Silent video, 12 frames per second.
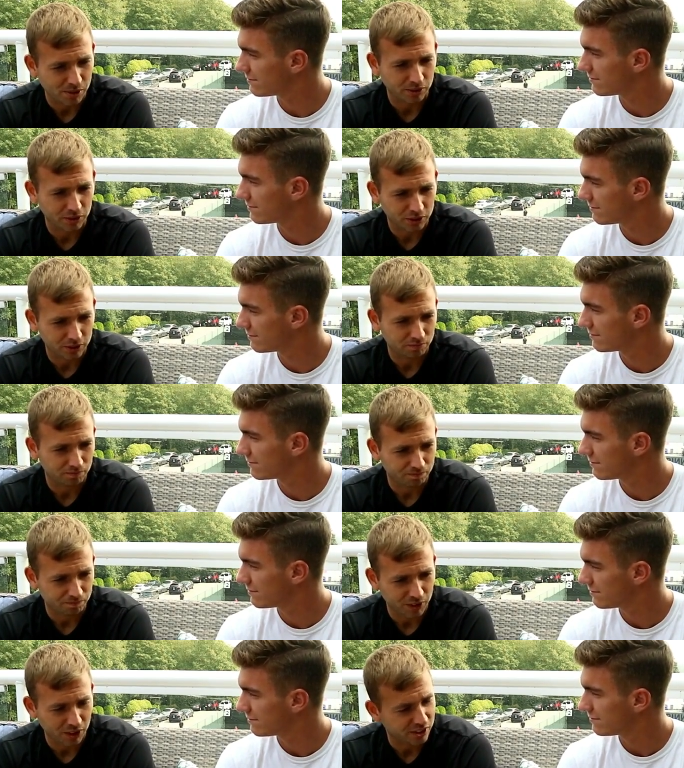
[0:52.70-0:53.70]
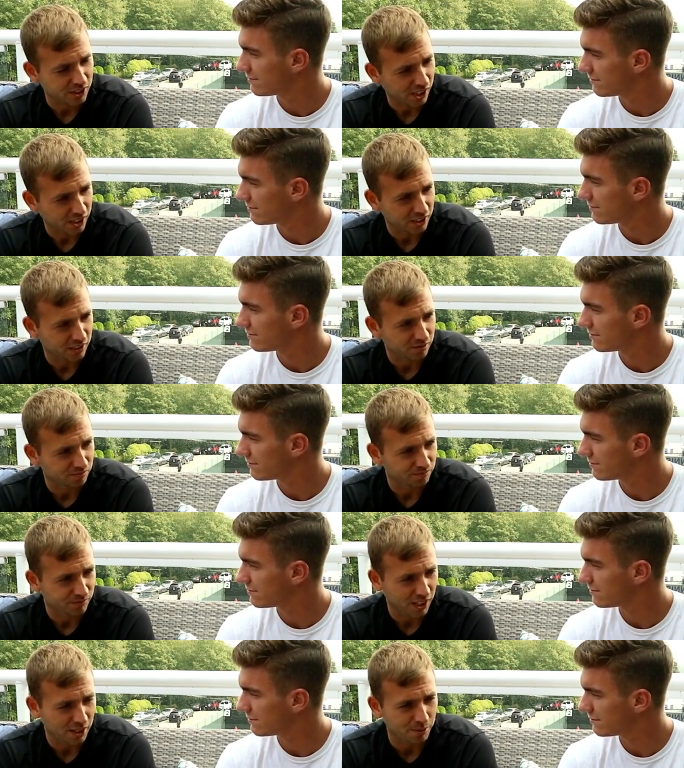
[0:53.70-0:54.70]
Speaker 1: But just you know, taking it
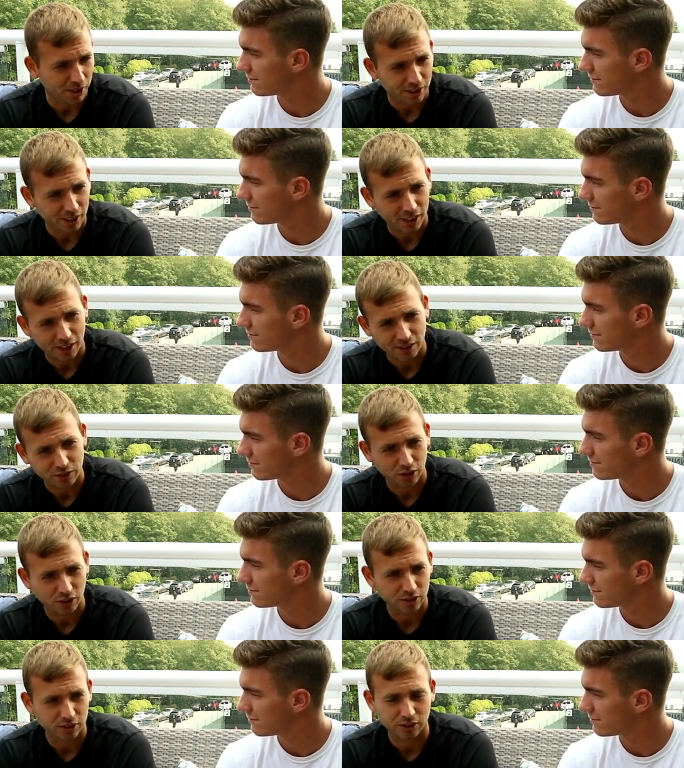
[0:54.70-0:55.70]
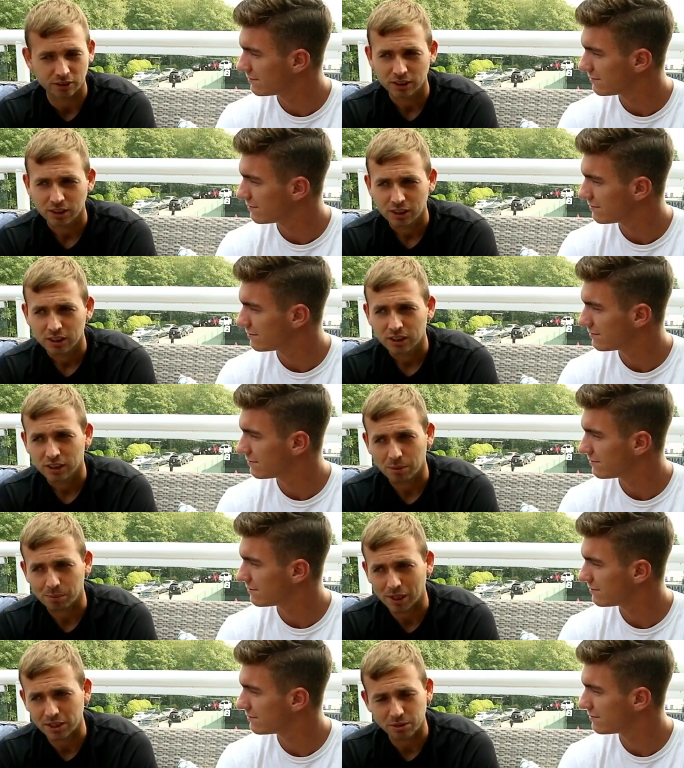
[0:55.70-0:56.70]
day by day, trying to
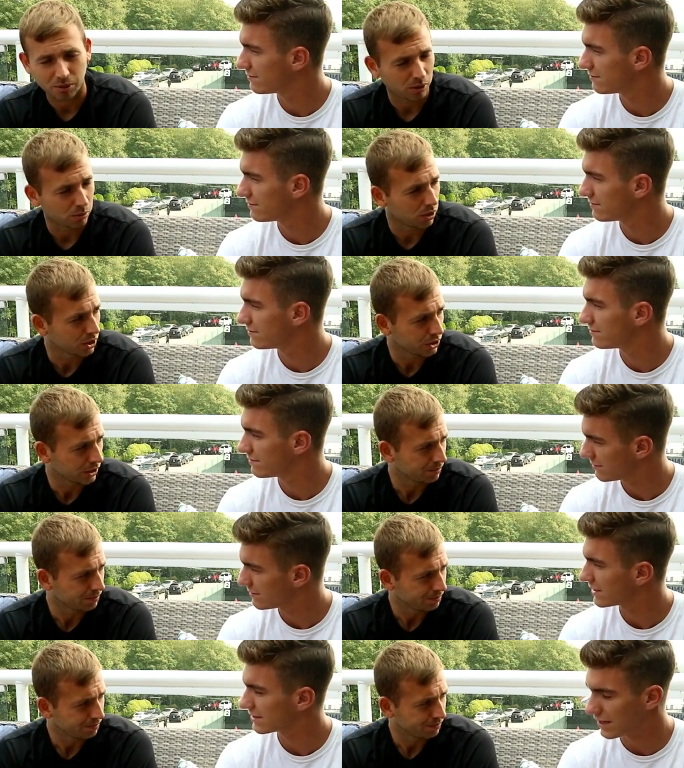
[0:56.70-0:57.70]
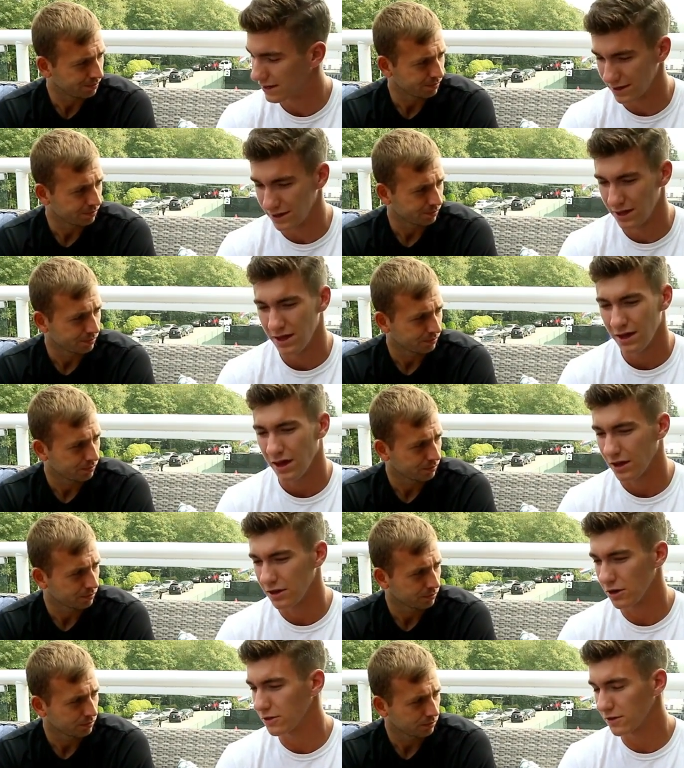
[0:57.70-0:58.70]
got back to where I was, yeah. Exactly.
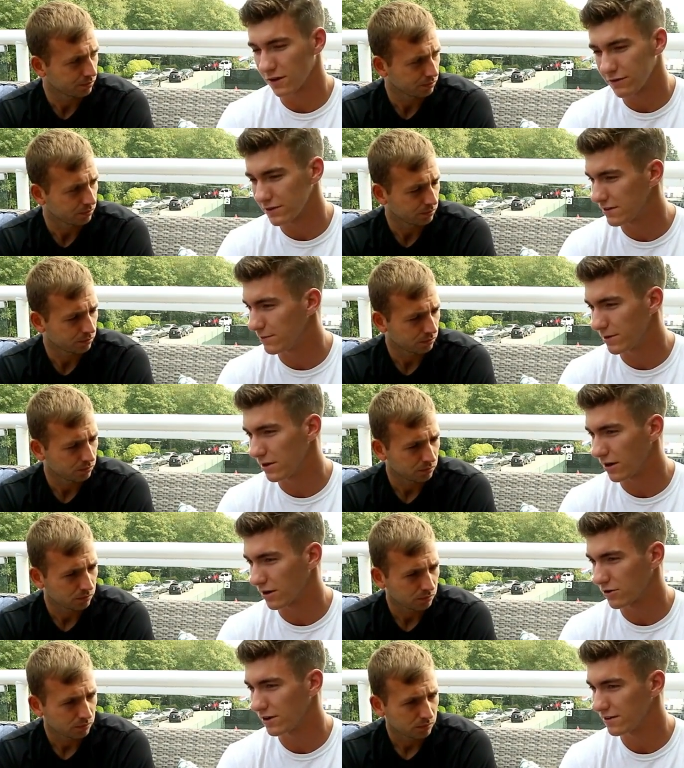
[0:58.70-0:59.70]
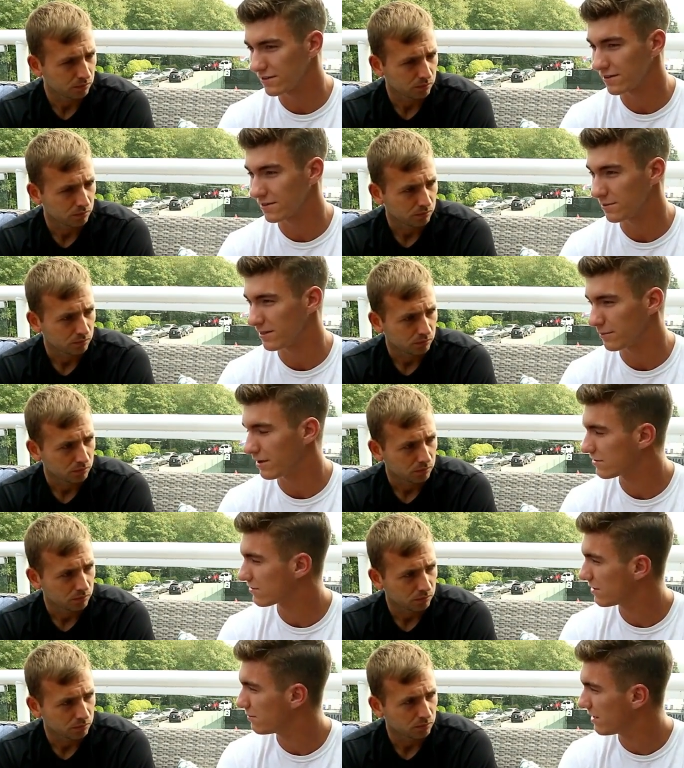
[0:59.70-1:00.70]
And,
Speaker 2: you know, there's obviously been a lot of criticism in the mainstream